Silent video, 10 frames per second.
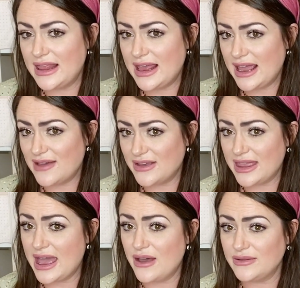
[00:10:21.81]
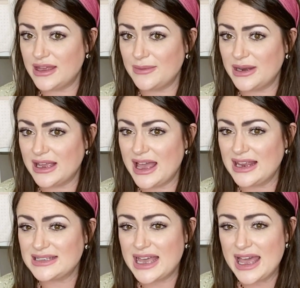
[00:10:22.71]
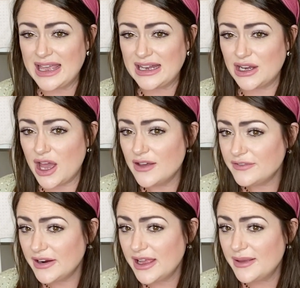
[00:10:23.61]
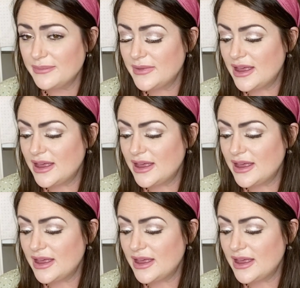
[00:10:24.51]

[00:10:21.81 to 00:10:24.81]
and then I have a gown that I'm gonna kind of tie in a knot for him.